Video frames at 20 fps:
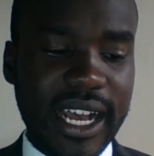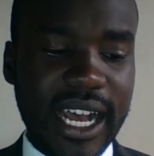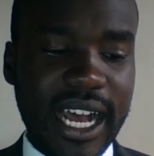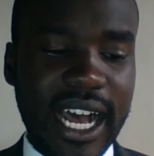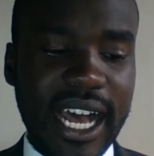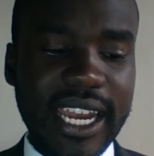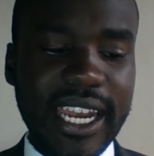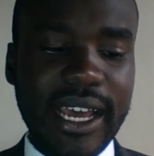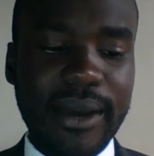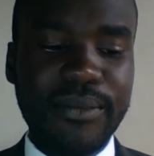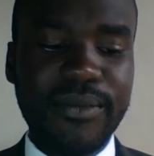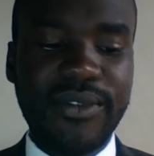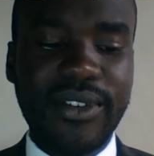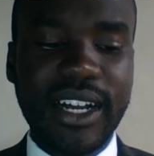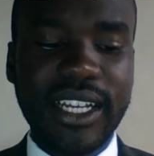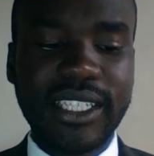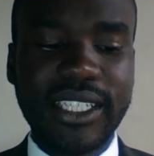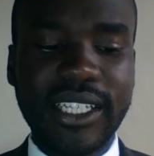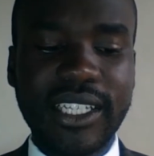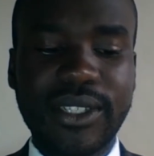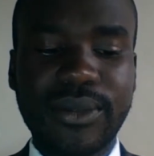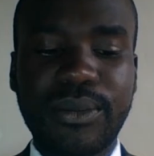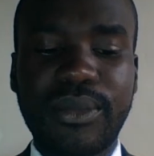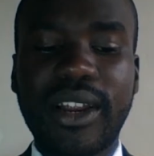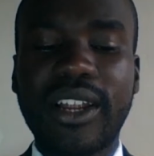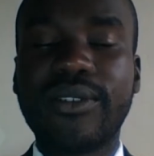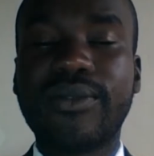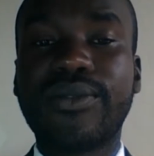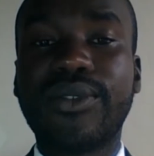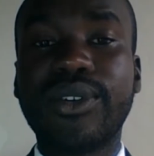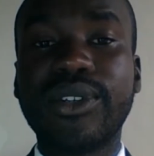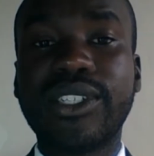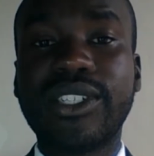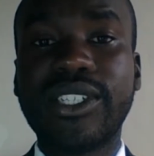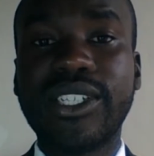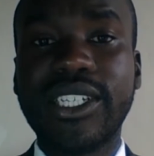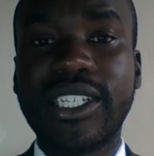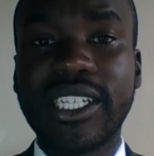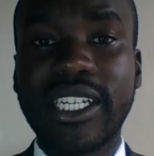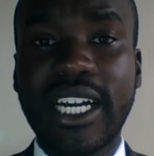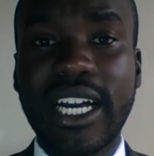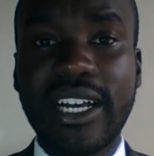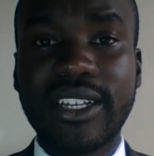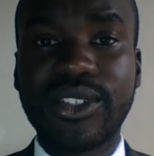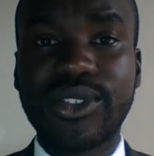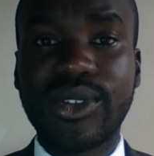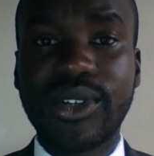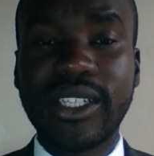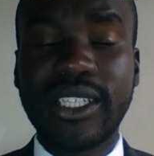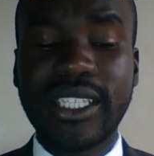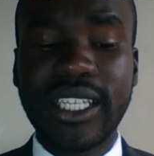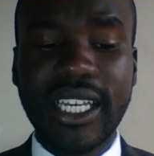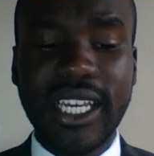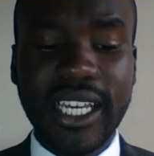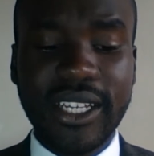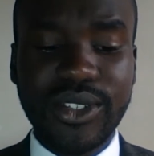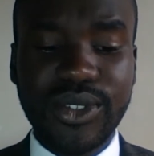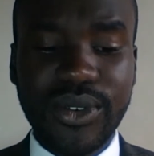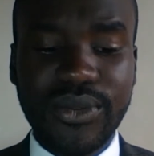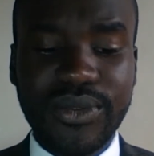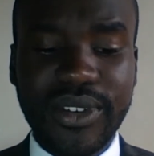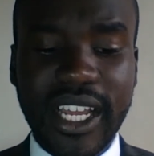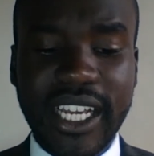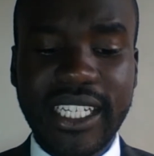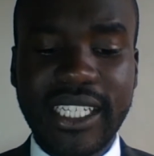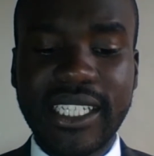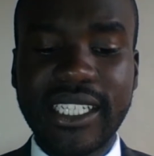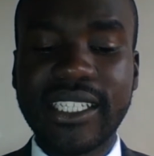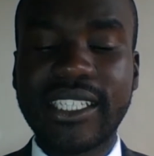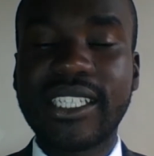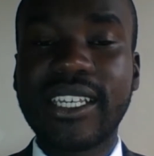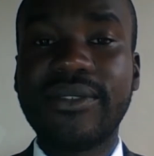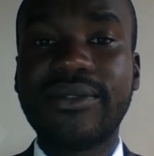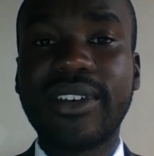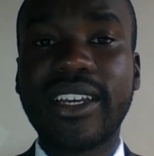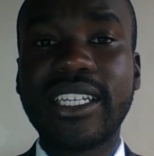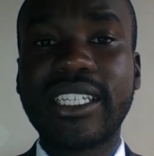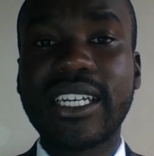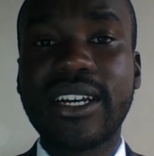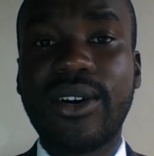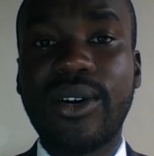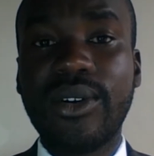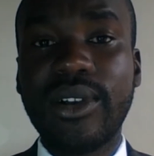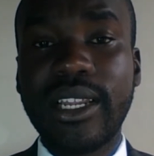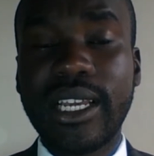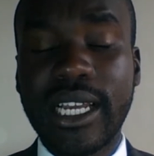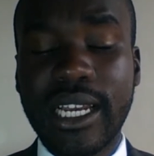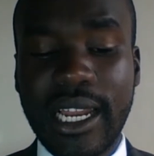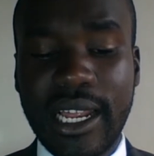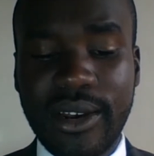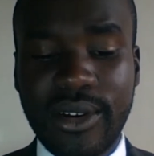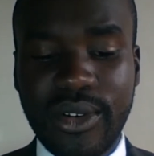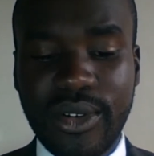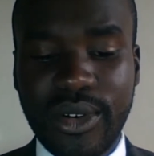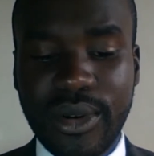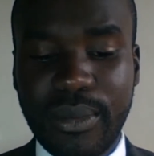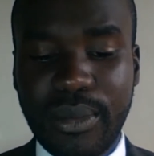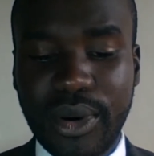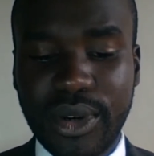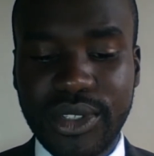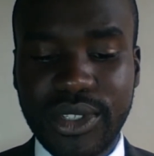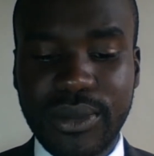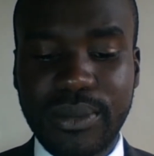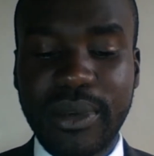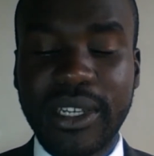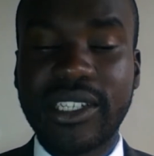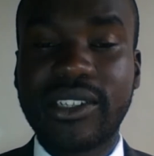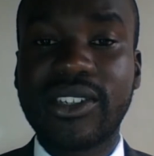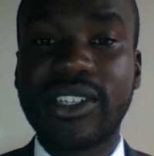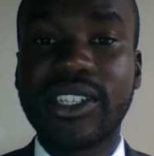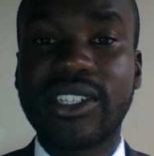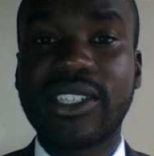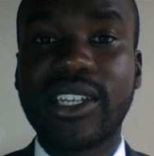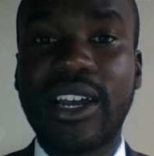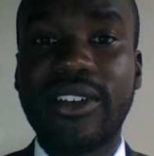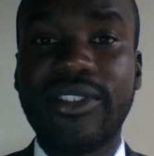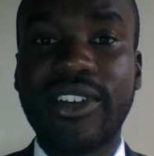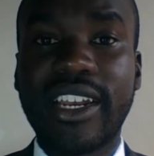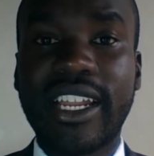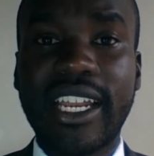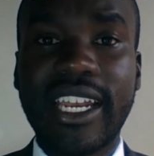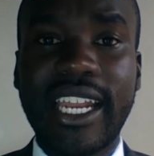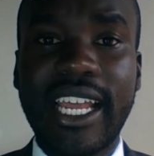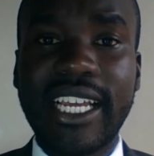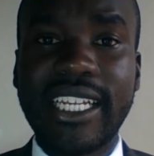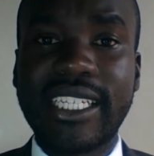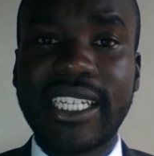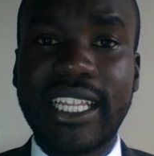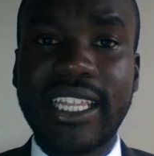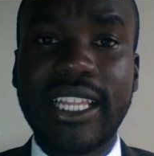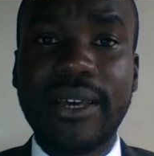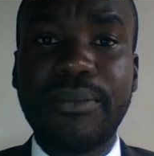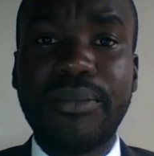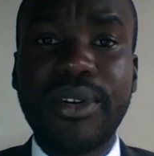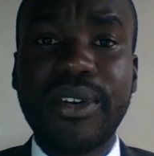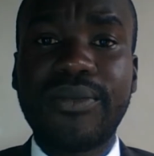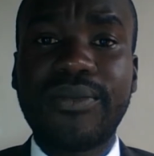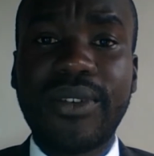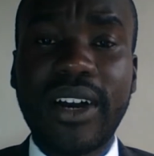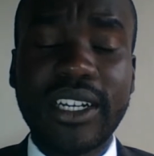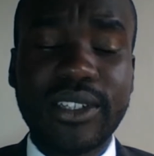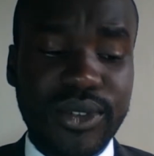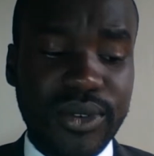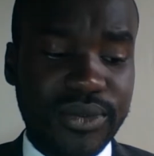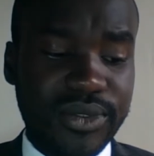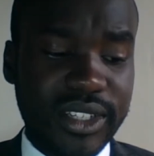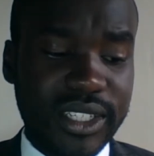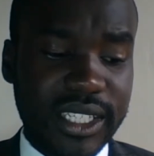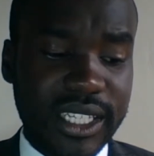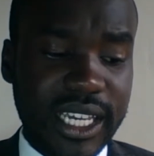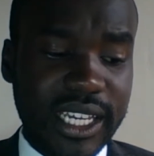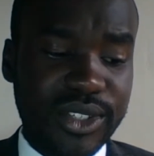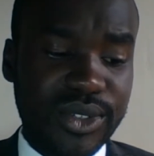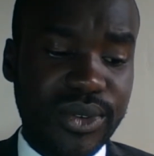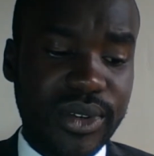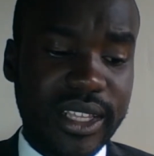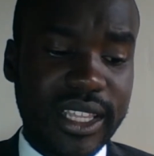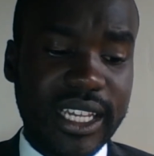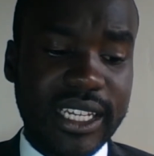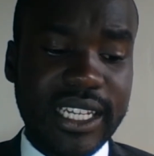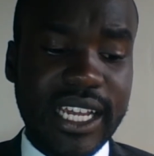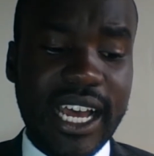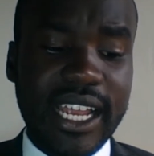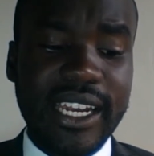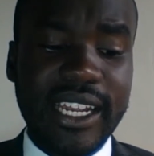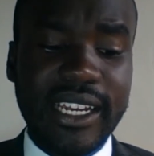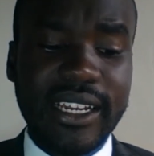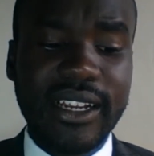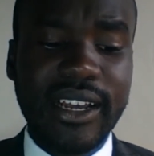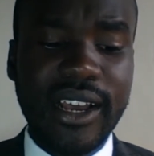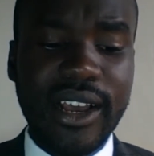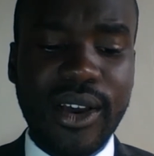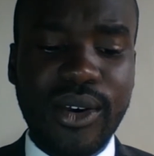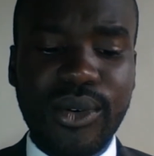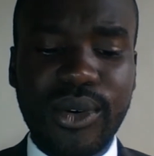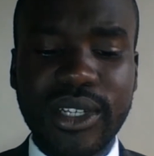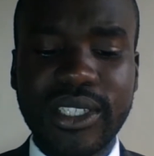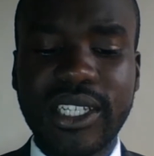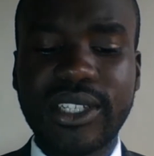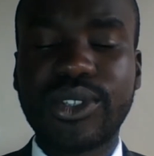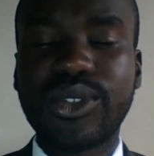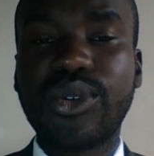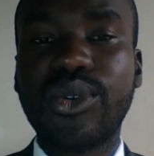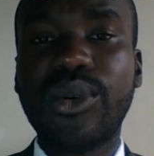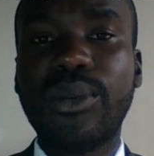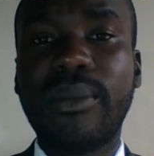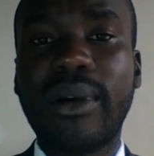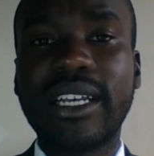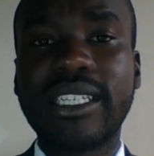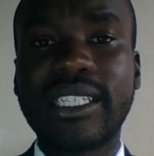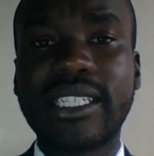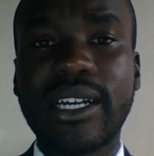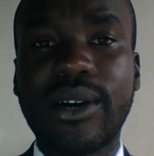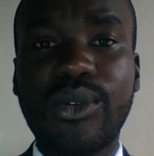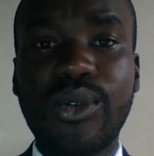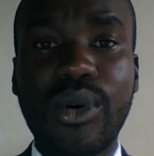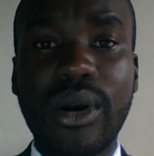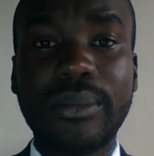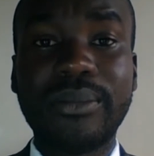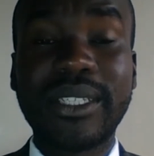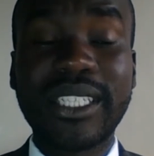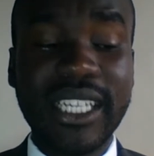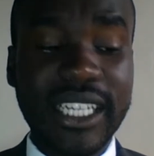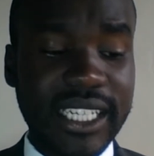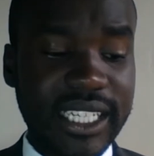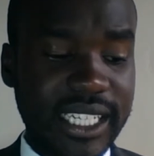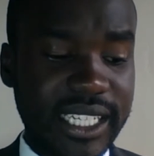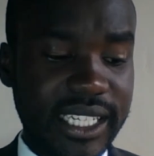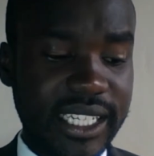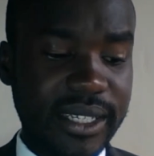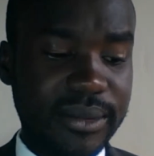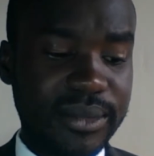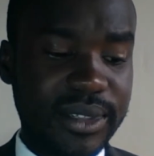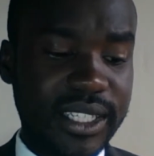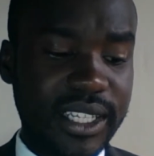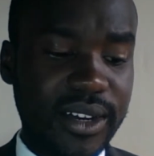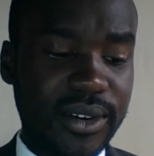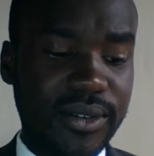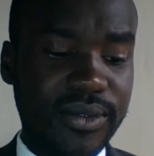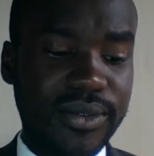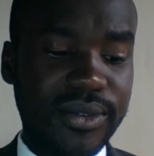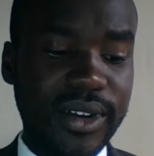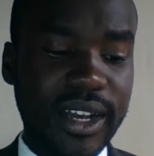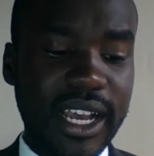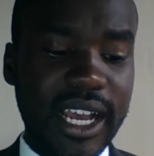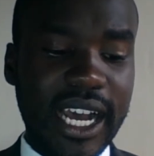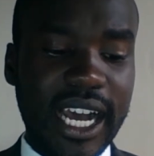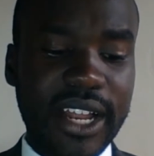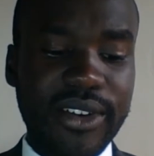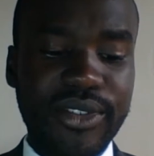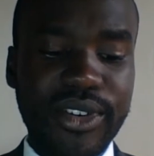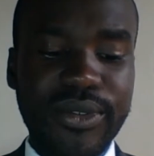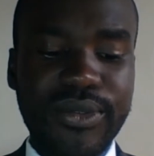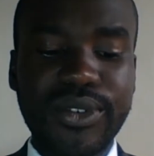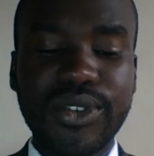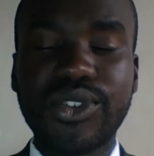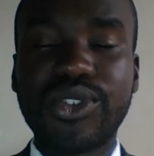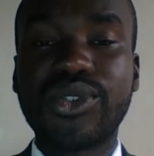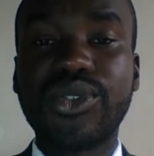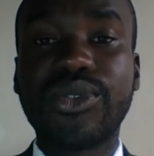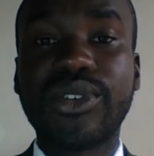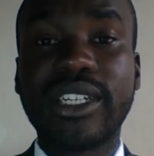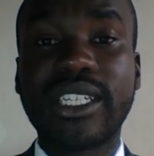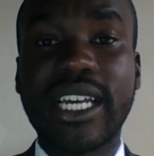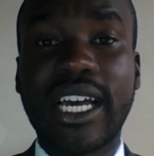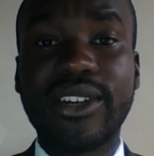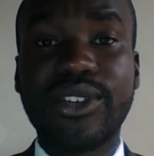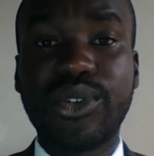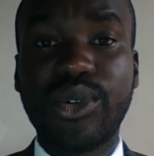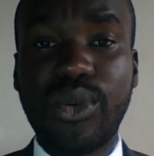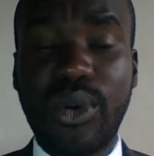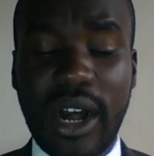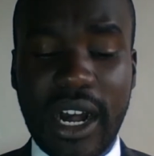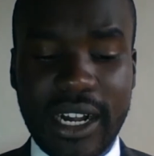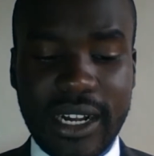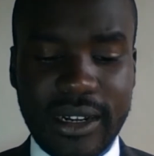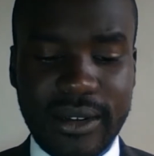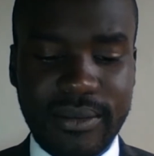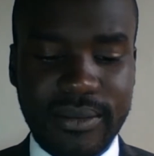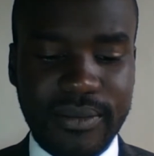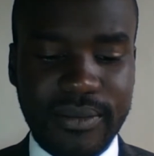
Hanam versus Bradford City Council. It's a case of 1970, All England Law Reports, page 609. And the brief facts of this case were that Hanam was a schoolmaster who absented himself and refused to return to work.